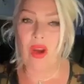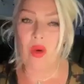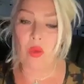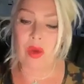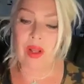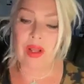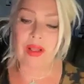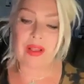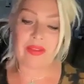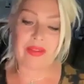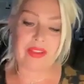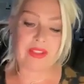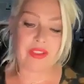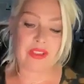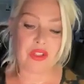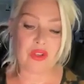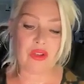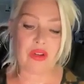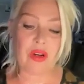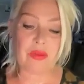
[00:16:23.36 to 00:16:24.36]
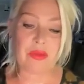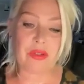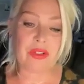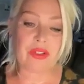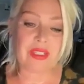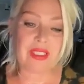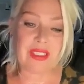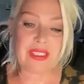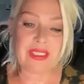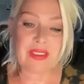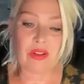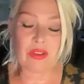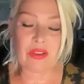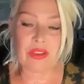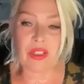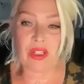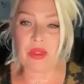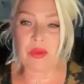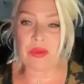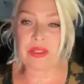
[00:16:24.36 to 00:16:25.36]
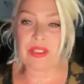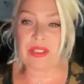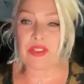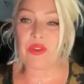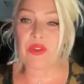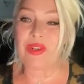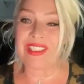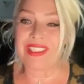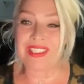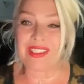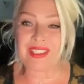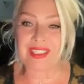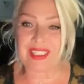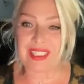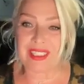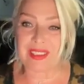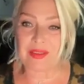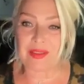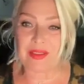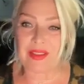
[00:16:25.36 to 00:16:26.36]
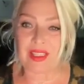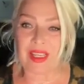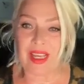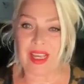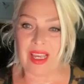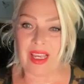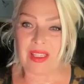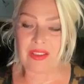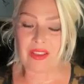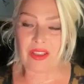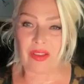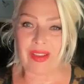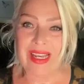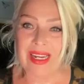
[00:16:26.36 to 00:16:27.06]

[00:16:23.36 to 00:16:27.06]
Well, the tour I'm doing in October is a greatest hits, so